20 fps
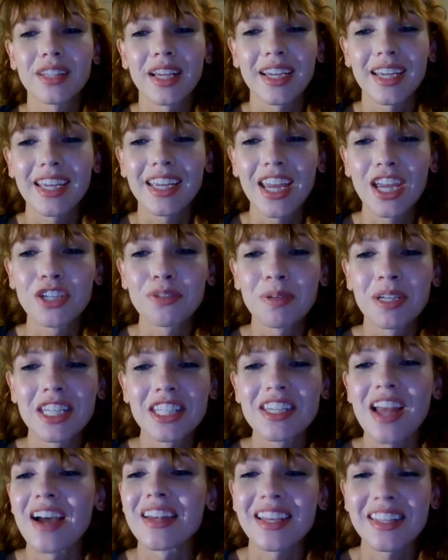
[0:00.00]
Like, engagement
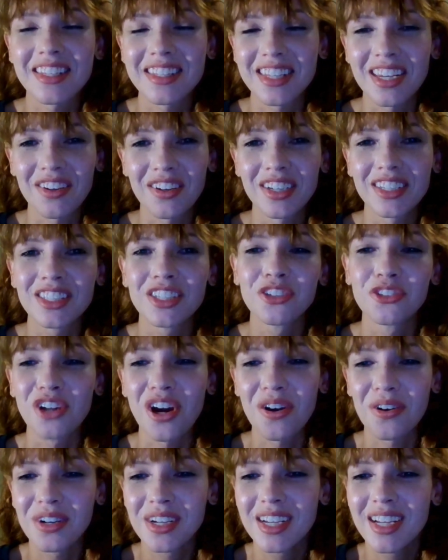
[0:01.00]
is not necessary to
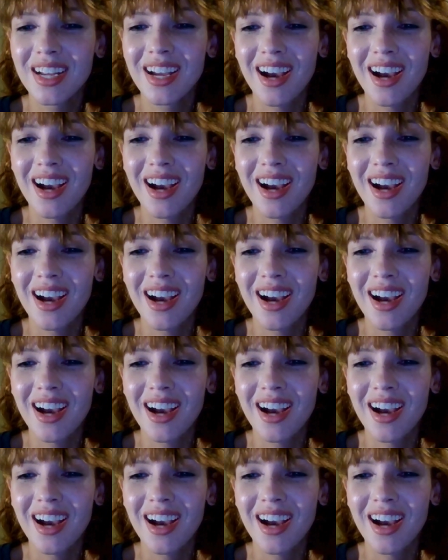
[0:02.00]
grow.